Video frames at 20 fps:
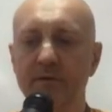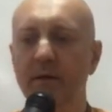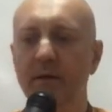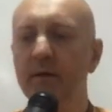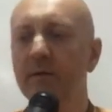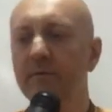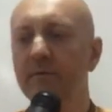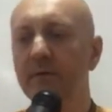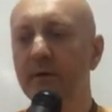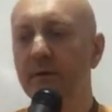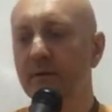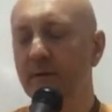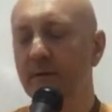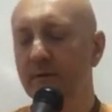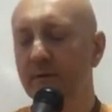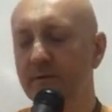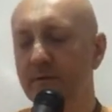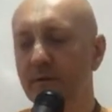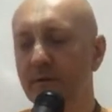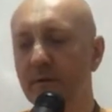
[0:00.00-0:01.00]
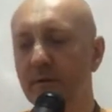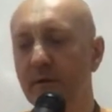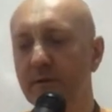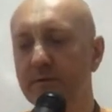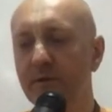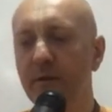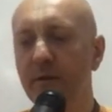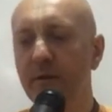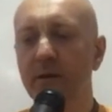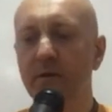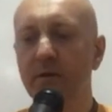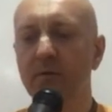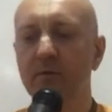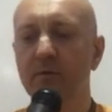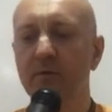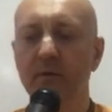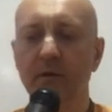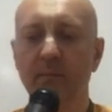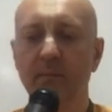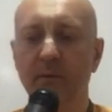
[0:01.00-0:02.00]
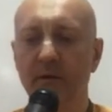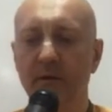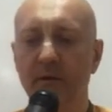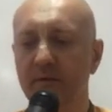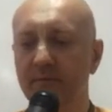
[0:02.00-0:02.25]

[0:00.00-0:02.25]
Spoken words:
Jai Advaita Chandra, Jai Gaurava